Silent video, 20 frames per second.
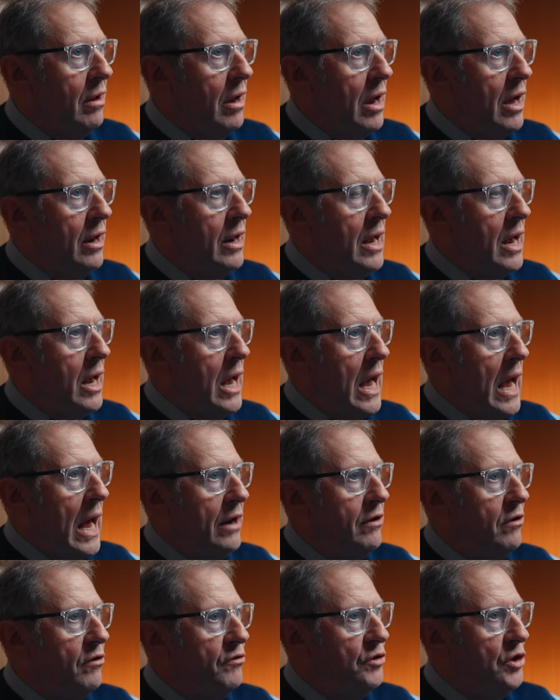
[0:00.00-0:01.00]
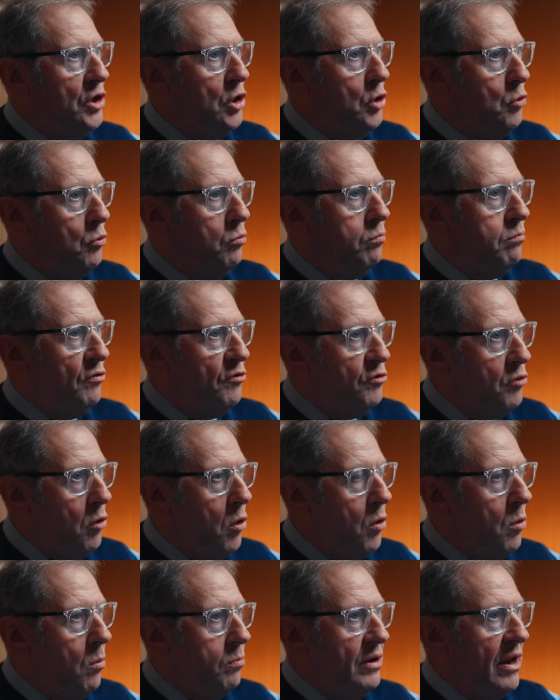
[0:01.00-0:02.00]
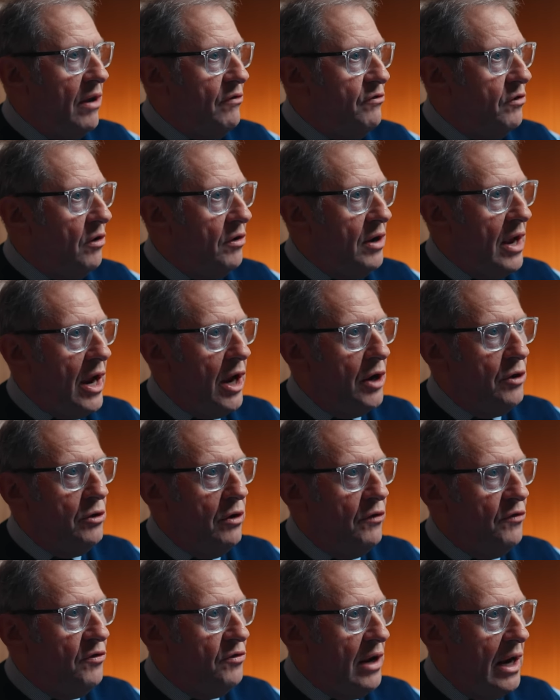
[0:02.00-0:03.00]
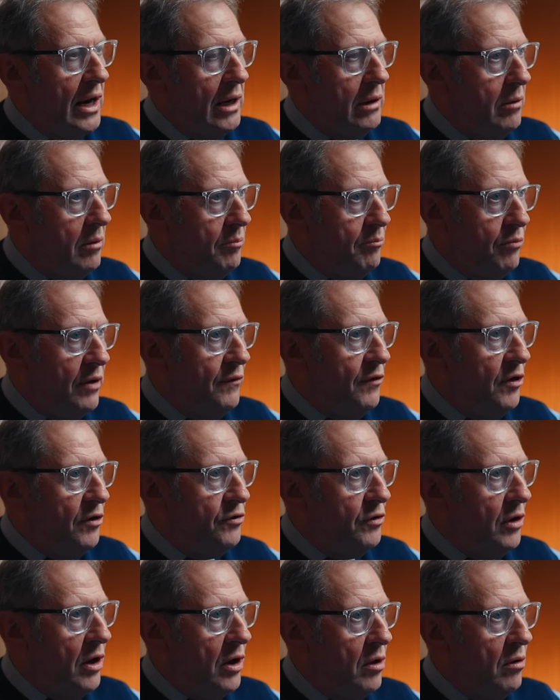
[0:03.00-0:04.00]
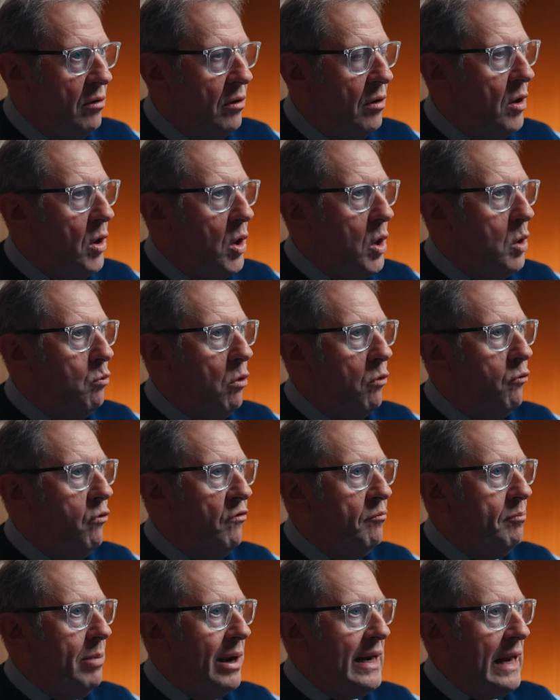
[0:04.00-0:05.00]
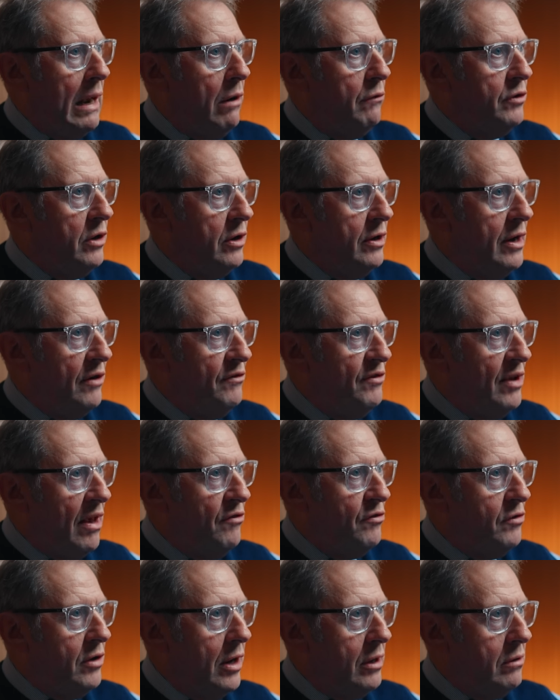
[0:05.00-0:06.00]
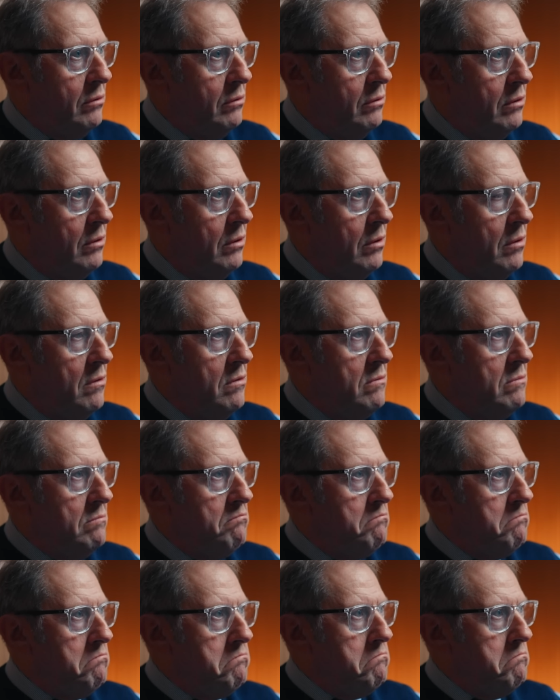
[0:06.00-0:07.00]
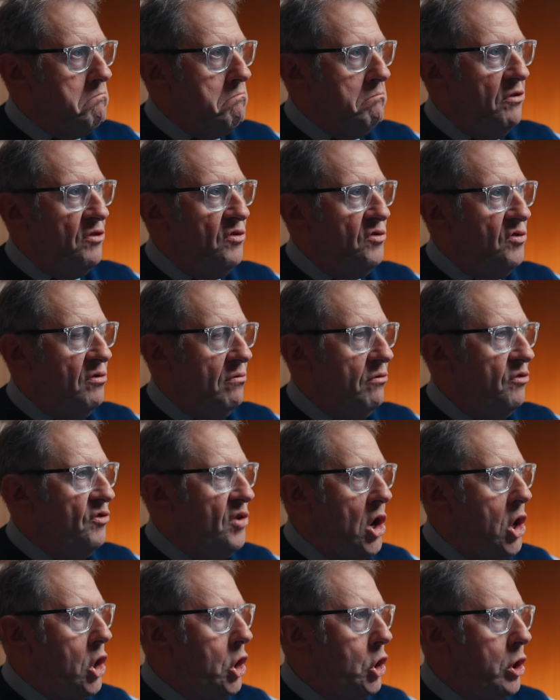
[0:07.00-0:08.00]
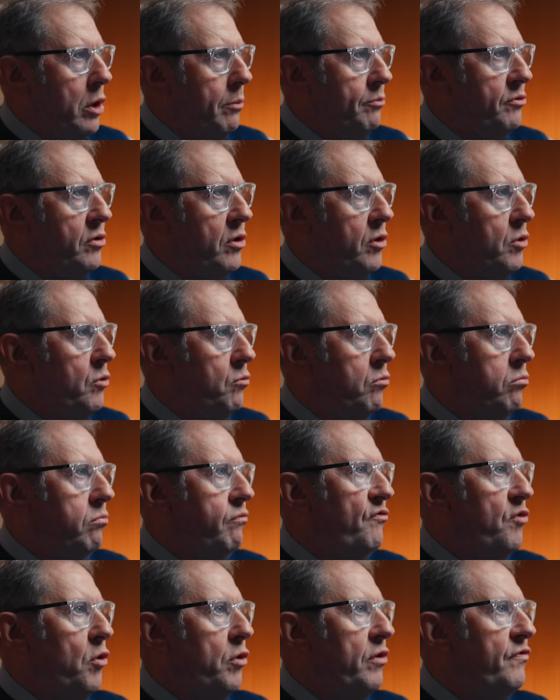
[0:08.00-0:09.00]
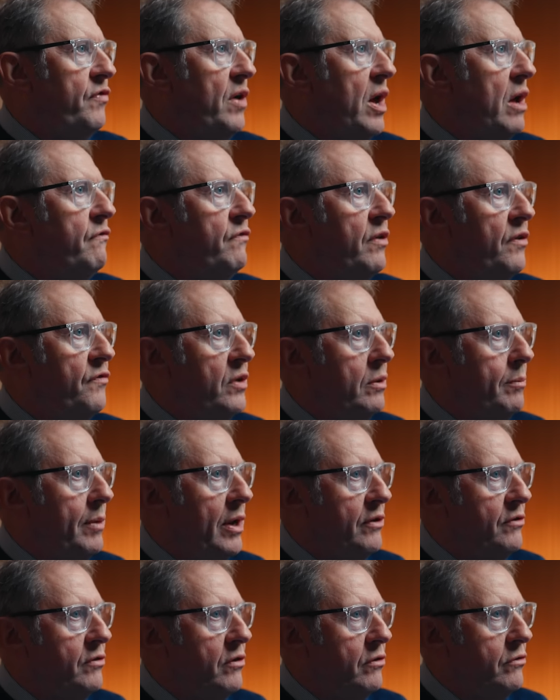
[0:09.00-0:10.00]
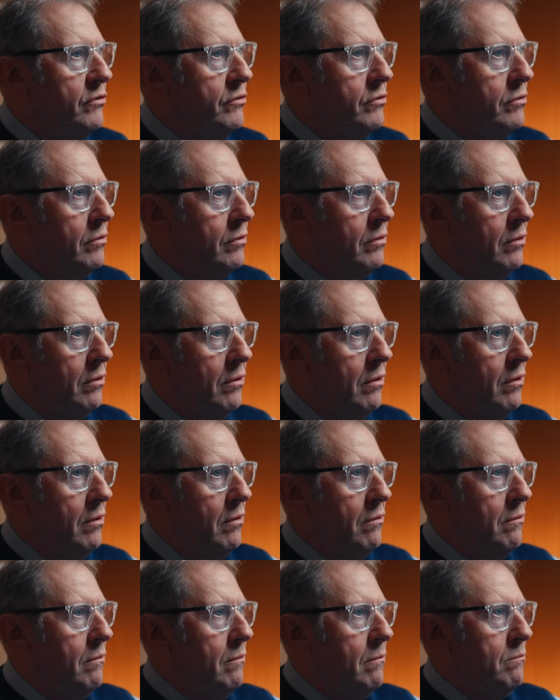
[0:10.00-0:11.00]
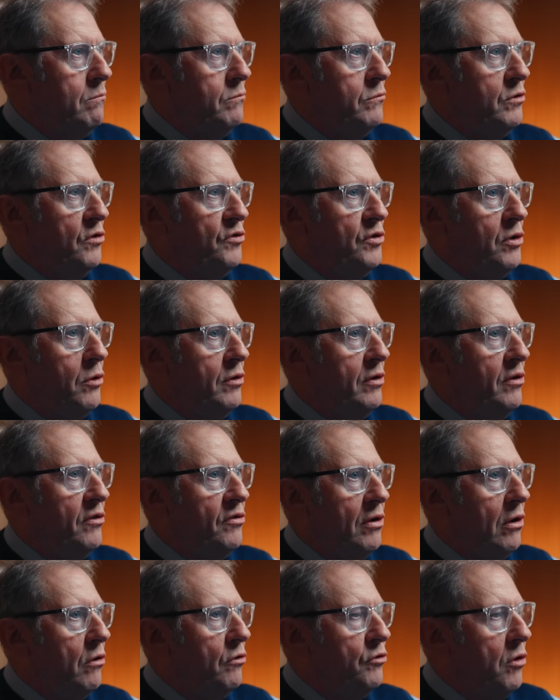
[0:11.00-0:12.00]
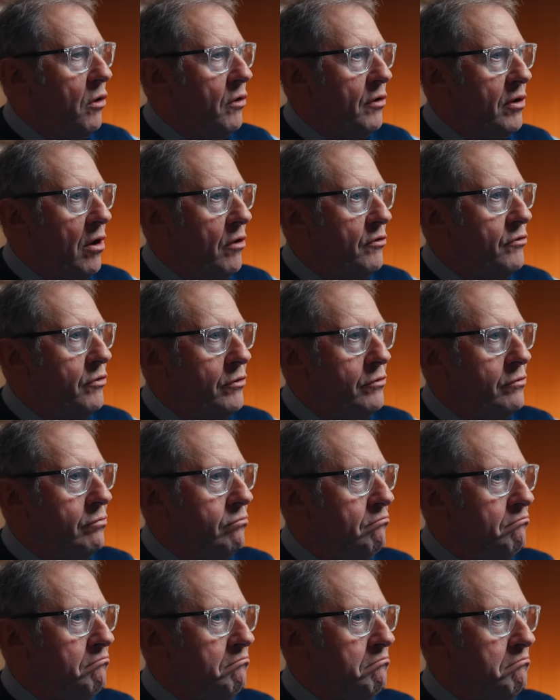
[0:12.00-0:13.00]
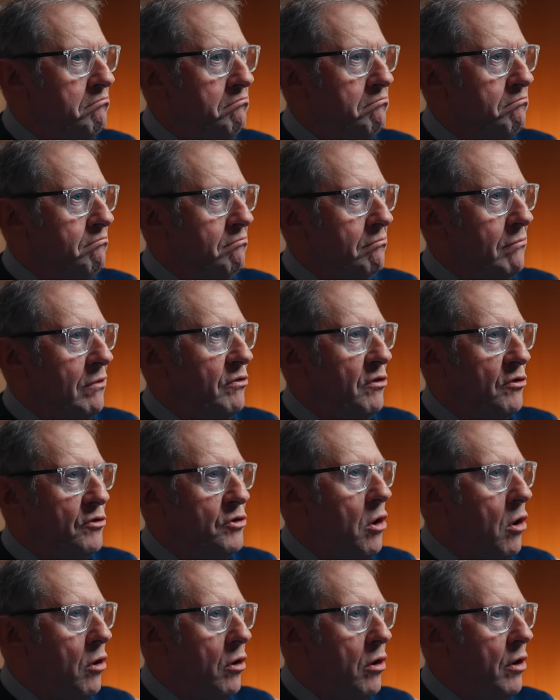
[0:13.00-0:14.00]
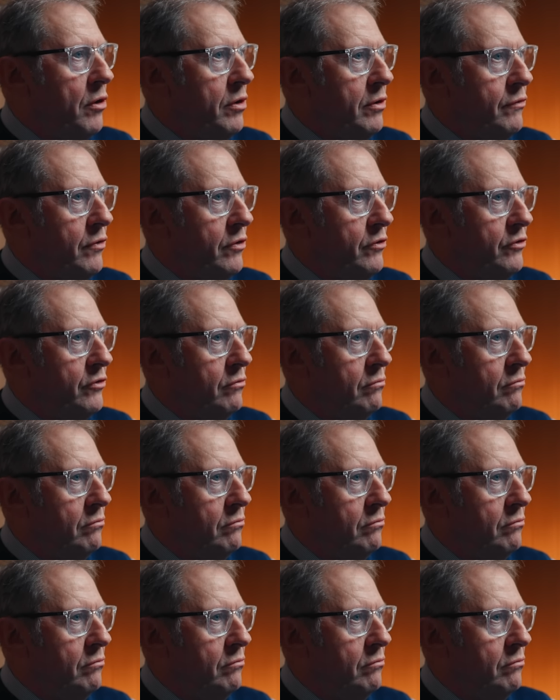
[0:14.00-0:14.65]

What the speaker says: And as you saw yesterday and you've seen previous year when we've been out and done our testing, certainly up to 45, 50 meters, you're shooting a steel shot cartridge. There's not a lot of difference.